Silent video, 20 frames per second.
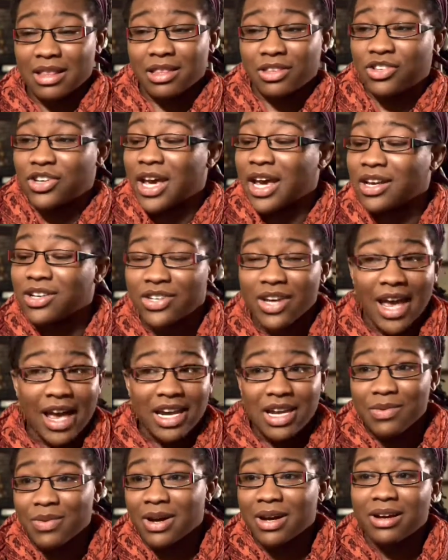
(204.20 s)
change
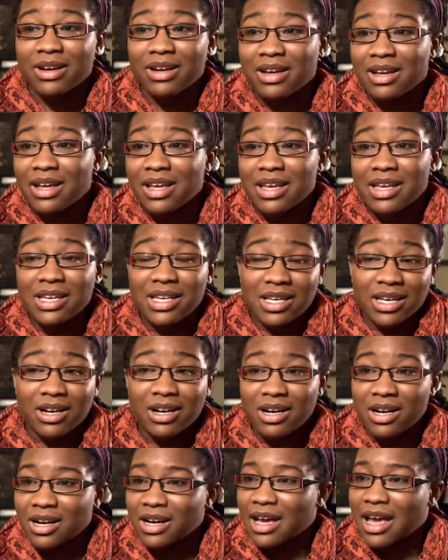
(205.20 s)
anywhere,
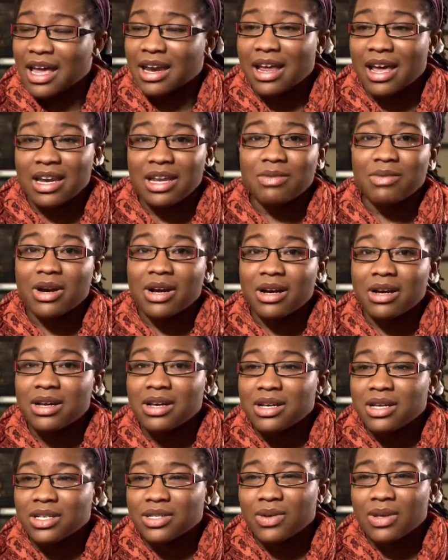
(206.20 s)
here and anywhere.
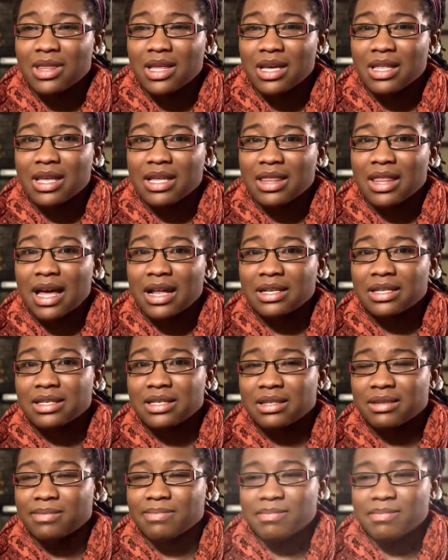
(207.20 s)
So I think that that's